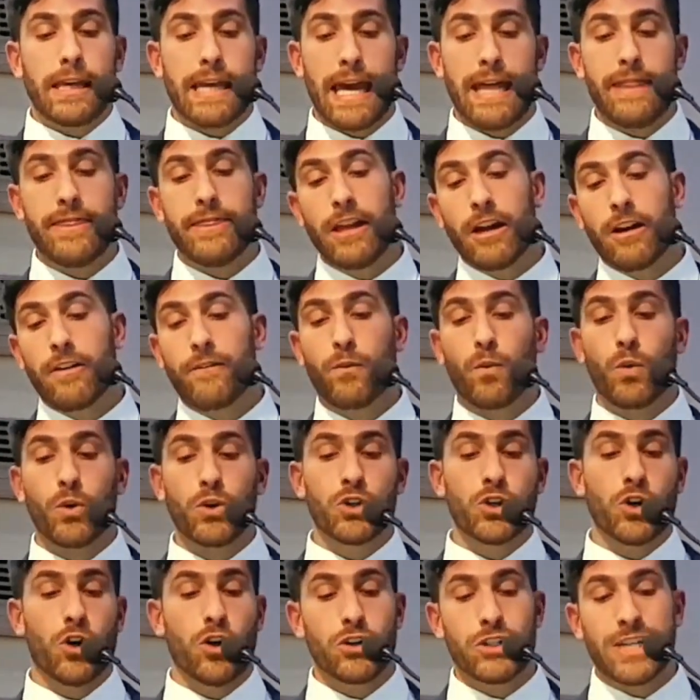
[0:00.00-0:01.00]
can
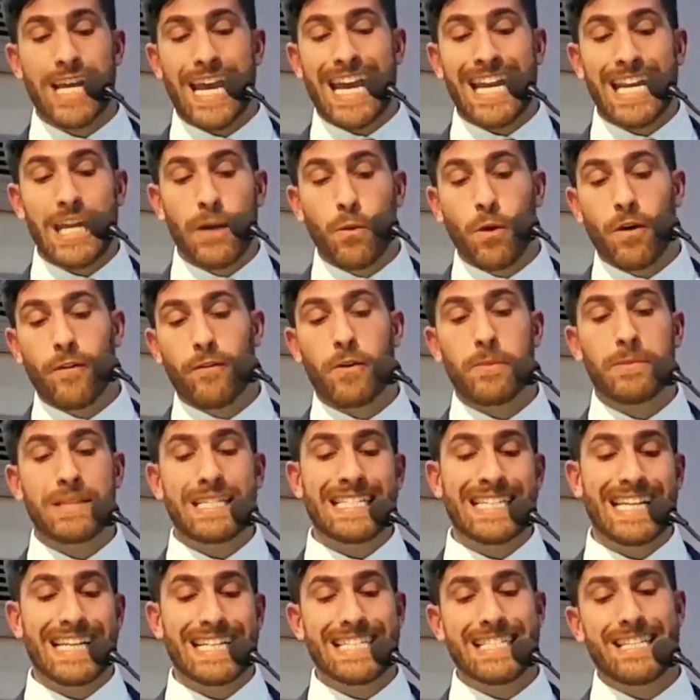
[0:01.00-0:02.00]
therefore charge anywhere from
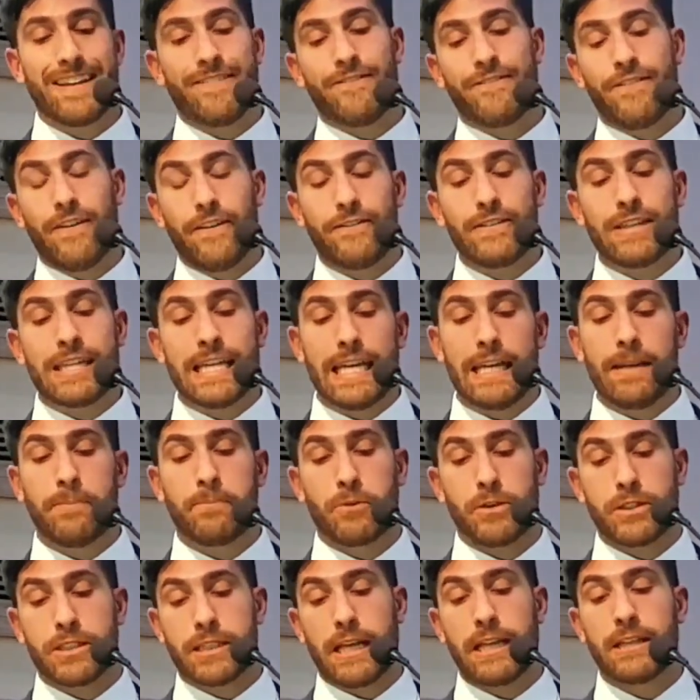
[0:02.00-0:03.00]
6 to
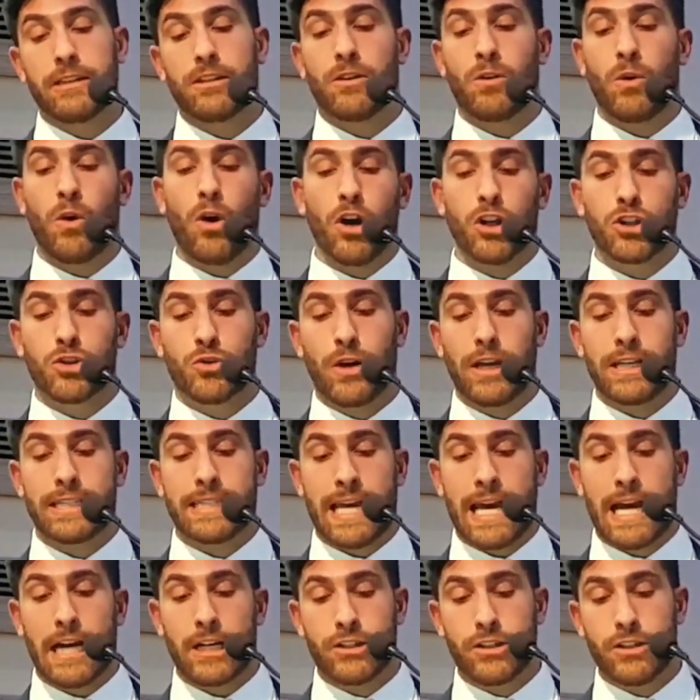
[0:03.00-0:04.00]
15% of all
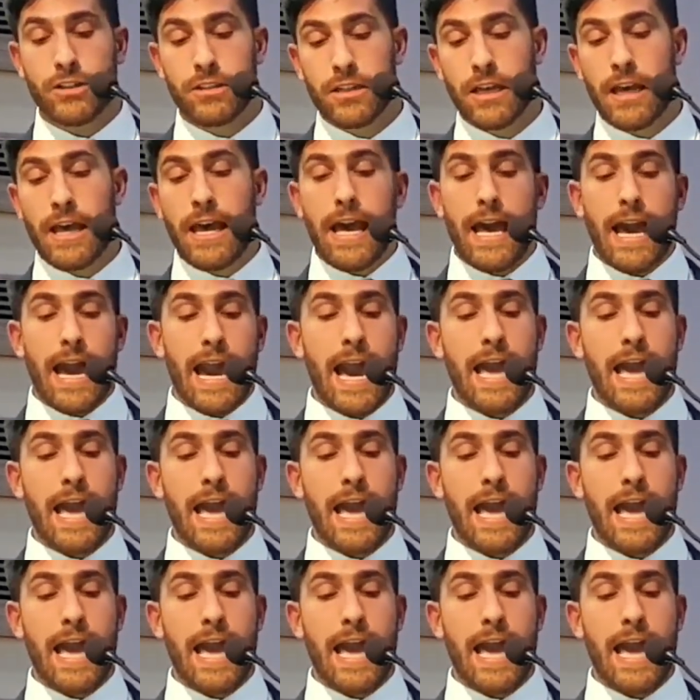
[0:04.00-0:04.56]
transactions,